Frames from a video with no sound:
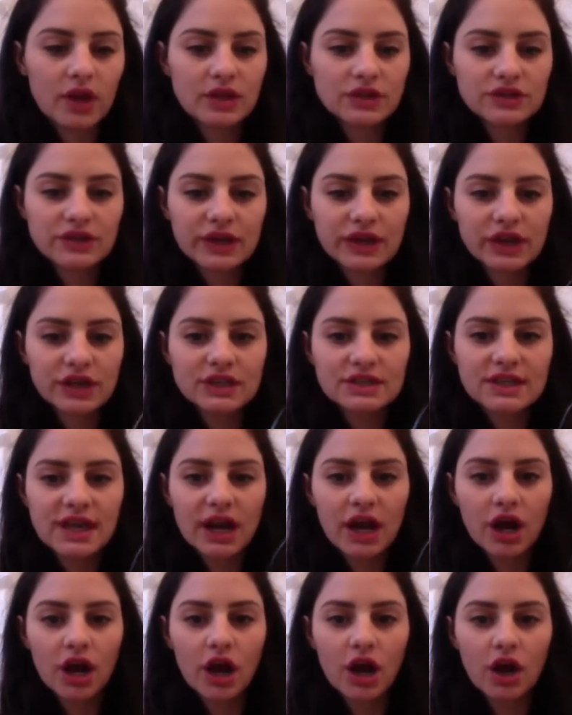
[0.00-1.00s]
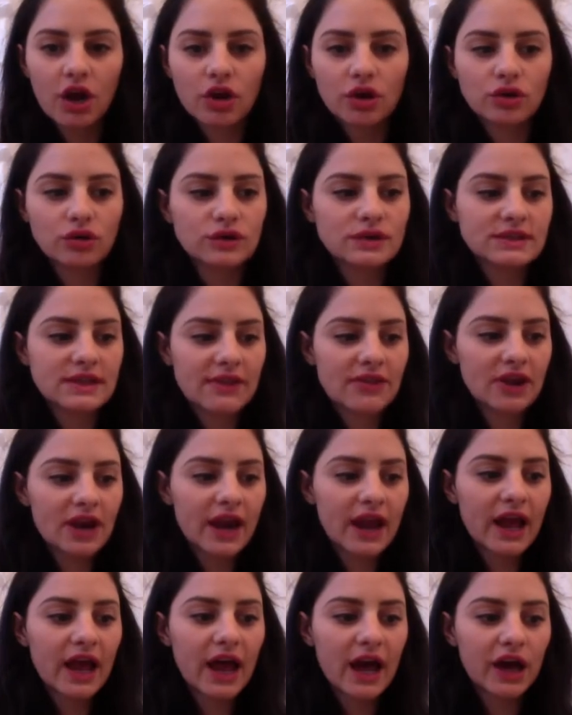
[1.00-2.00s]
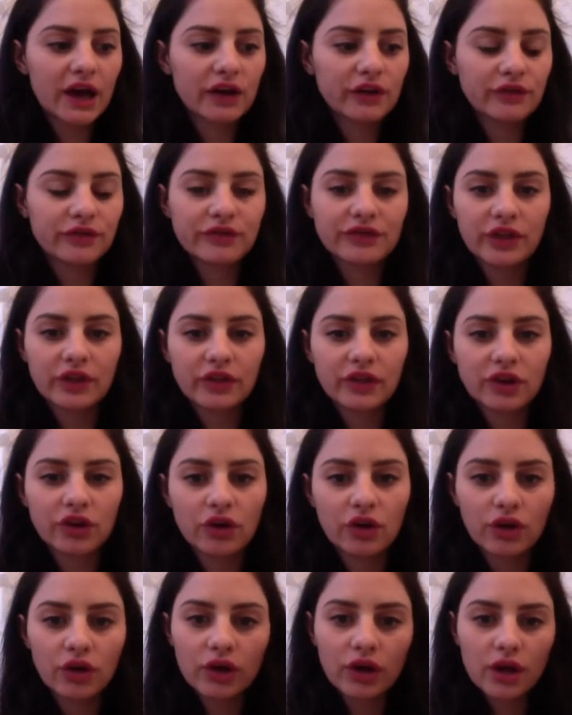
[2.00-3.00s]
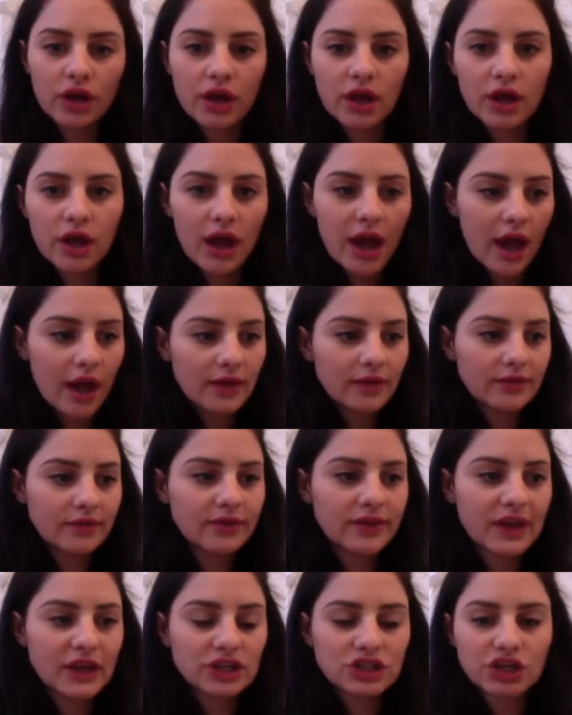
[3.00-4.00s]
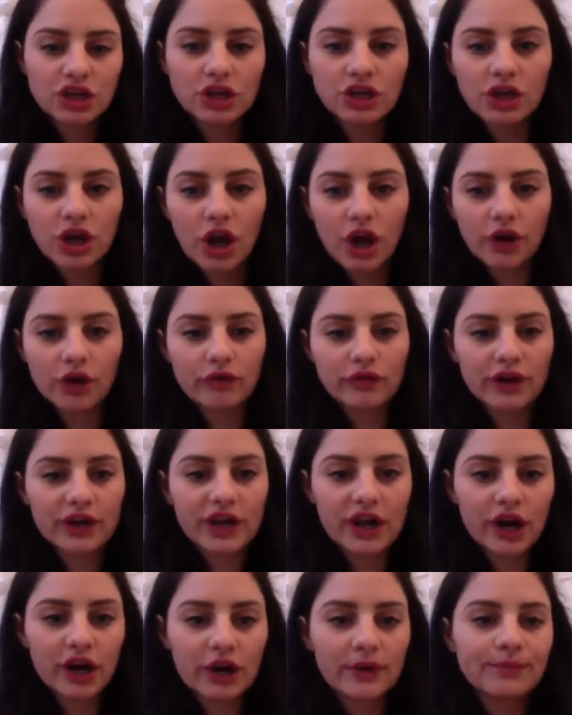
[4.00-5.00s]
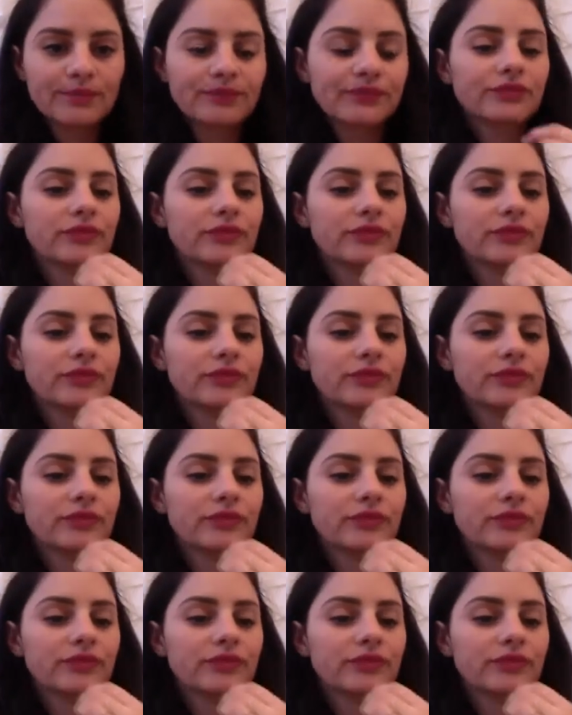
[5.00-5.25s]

So here's the air hose, and then I have the little thing turned on over here.